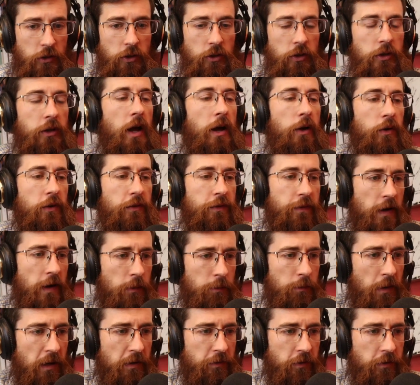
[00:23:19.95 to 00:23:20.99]
You're not going to find a
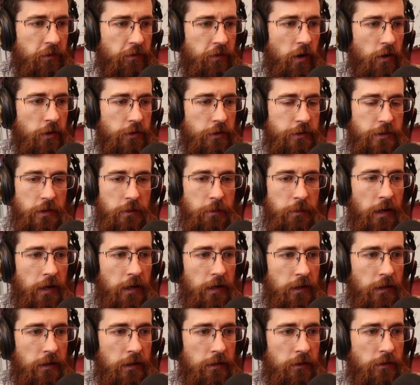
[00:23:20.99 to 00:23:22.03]
Bedford Falls in
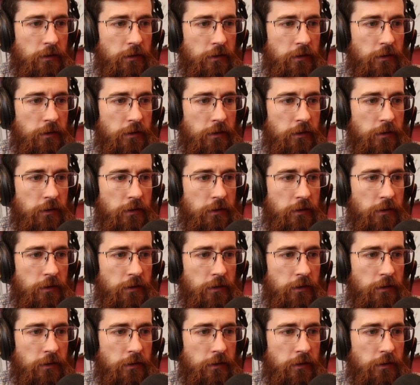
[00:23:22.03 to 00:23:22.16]
America.